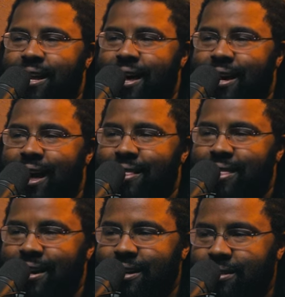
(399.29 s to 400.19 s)
Like I
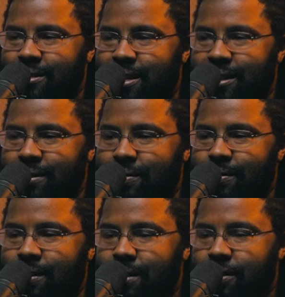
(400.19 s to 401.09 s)
think it's like
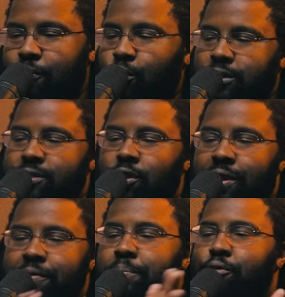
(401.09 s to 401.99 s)
the forces
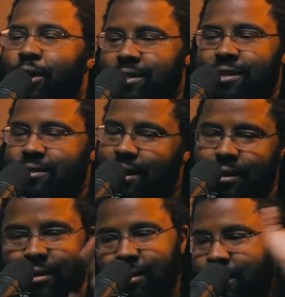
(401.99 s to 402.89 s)
aren't even present. It's like